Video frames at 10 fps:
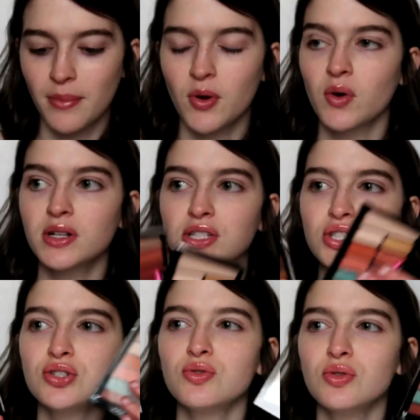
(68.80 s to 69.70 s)
I'm going
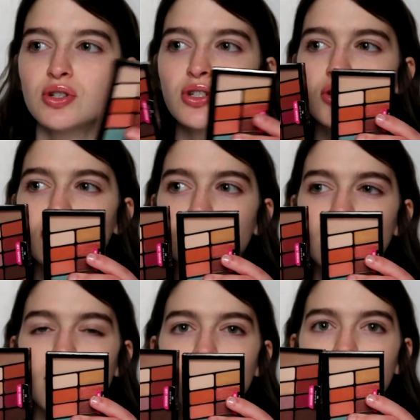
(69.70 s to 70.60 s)
to
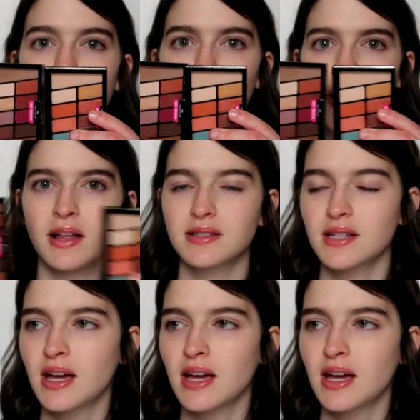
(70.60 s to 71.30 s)
use these palettes